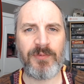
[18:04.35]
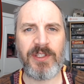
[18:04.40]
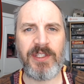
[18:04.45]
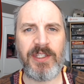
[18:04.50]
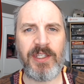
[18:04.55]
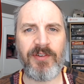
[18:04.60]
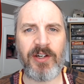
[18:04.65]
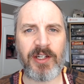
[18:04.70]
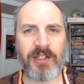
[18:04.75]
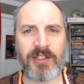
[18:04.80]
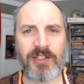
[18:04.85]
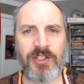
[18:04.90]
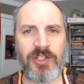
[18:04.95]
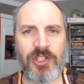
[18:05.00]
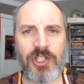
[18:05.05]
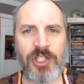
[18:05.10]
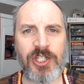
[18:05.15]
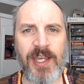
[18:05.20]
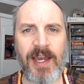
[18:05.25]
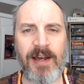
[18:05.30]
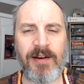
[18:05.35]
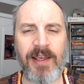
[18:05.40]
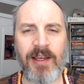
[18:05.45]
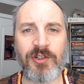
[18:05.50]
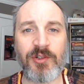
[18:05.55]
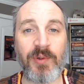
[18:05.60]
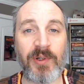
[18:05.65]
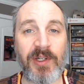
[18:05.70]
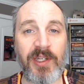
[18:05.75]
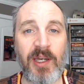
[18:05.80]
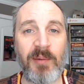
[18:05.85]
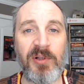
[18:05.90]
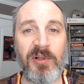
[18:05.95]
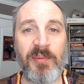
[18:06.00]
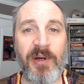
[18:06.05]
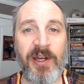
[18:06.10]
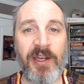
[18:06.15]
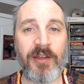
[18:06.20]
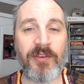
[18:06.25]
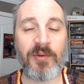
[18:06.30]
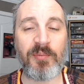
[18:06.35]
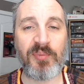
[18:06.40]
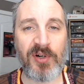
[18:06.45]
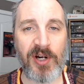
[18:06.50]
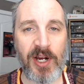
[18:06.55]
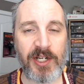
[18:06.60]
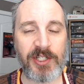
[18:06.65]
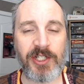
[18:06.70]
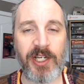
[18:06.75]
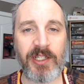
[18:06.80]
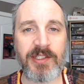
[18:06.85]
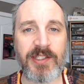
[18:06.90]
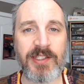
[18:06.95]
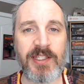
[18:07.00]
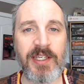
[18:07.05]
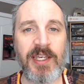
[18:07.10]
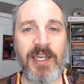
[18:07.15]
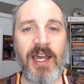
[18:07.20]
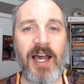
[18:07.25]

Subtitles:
give a shout out to a couple of my other projects.